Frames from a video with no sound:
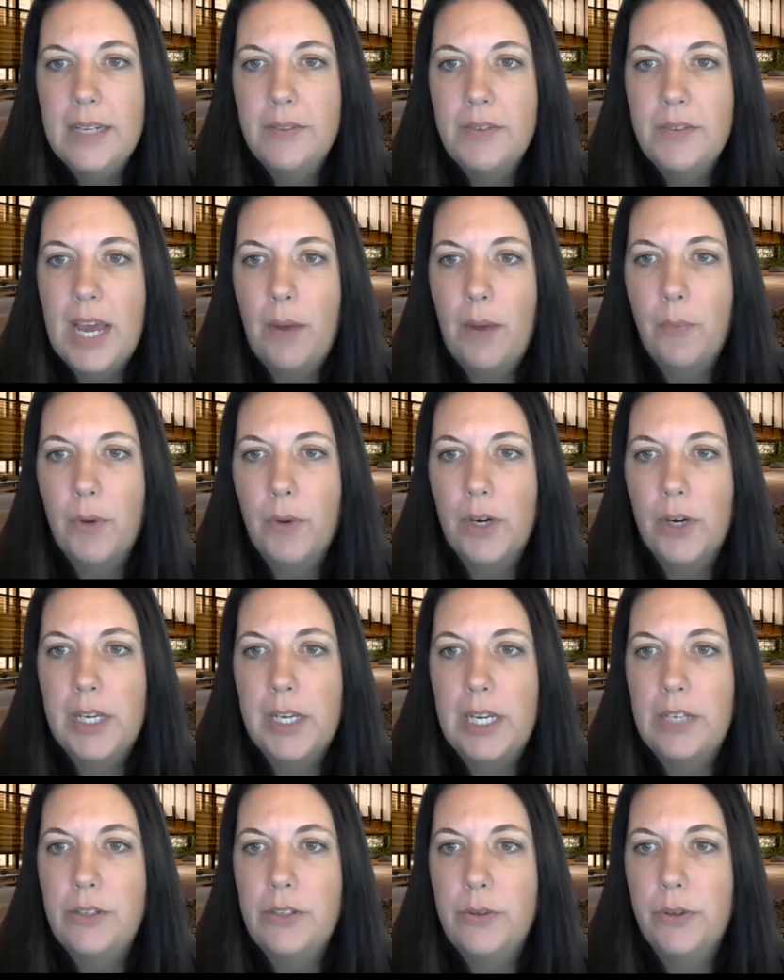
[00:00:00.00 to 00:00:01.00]
of
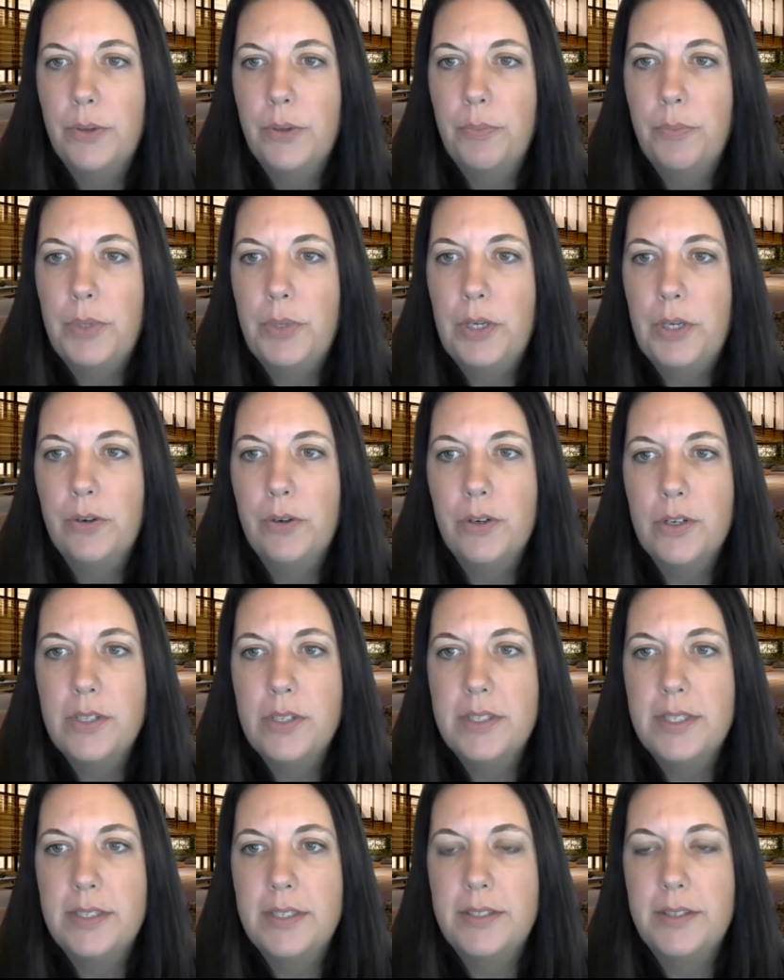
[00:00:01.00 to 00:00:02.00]
networking do computer
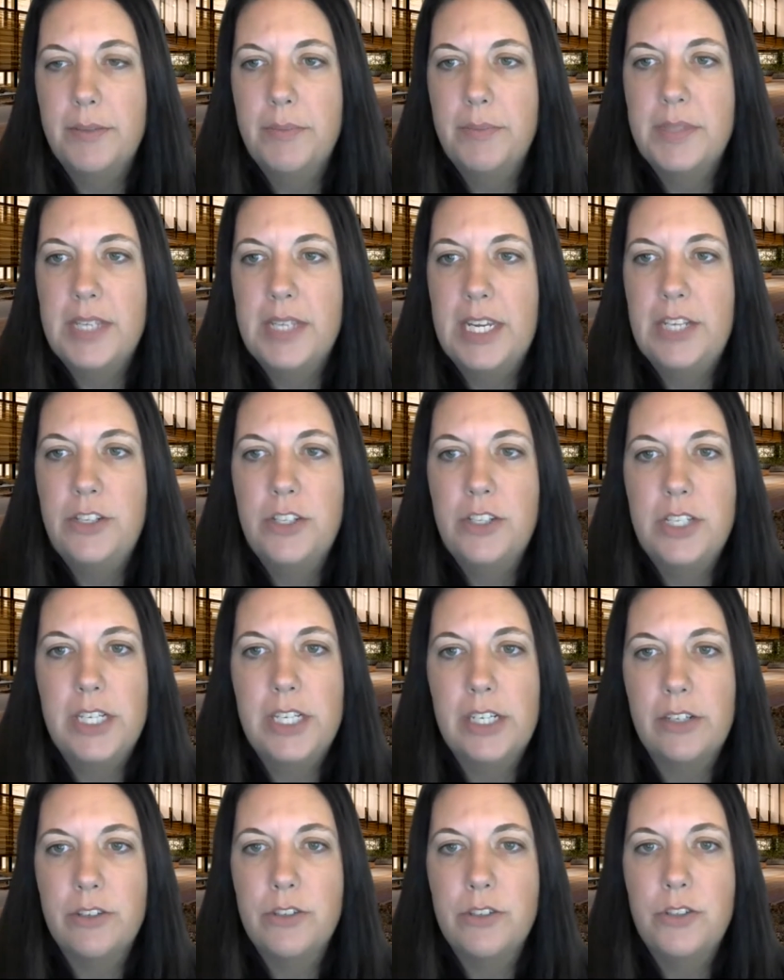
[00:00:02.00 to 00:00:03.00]
systems
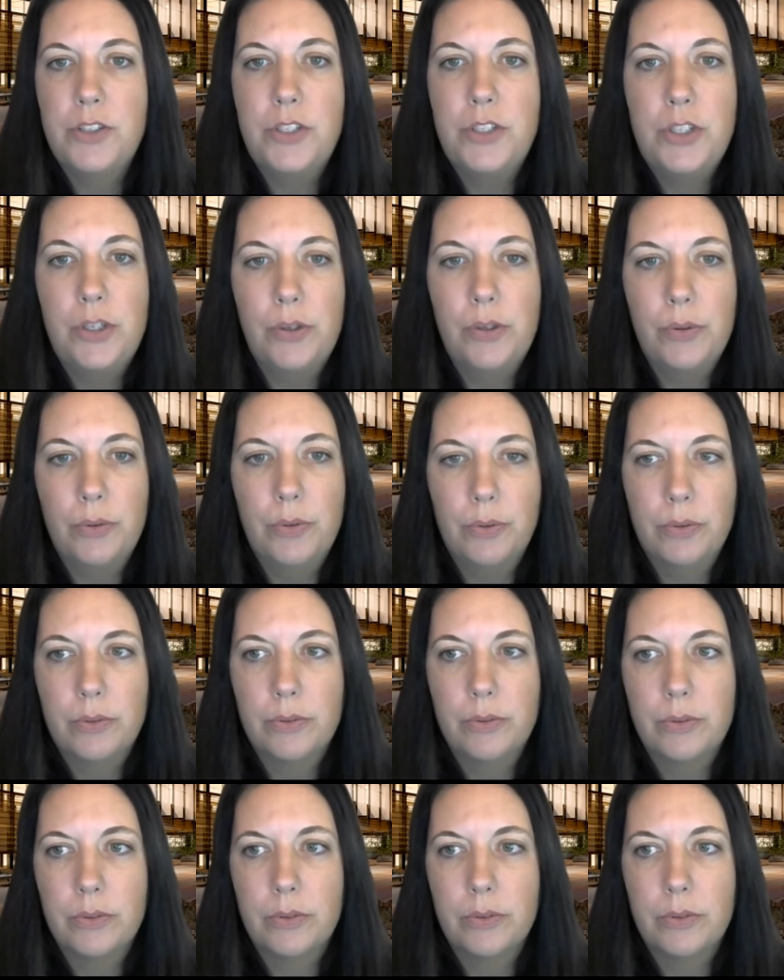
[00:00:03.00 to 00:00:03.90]
engineers do?